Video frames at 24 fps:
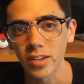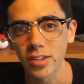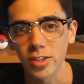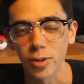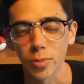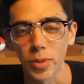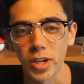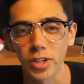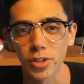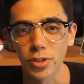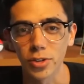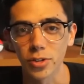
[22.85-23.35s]
so
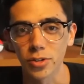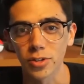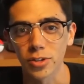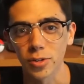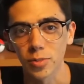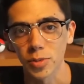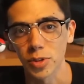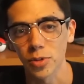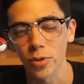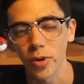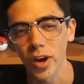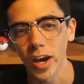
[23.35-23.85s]
make sure you're
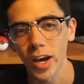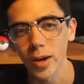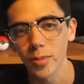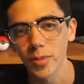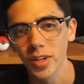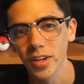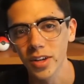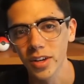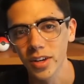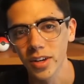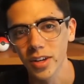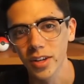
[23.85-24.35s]

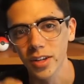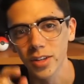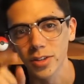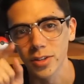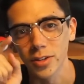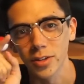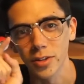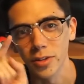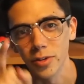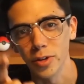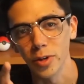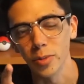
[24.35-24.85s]
subscribed
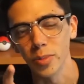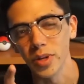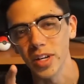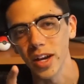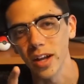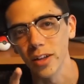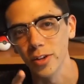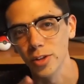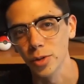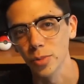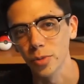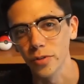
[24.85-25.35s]
so that you can be
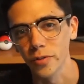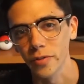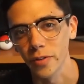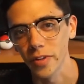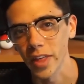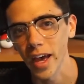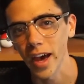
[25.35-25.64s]
eligible for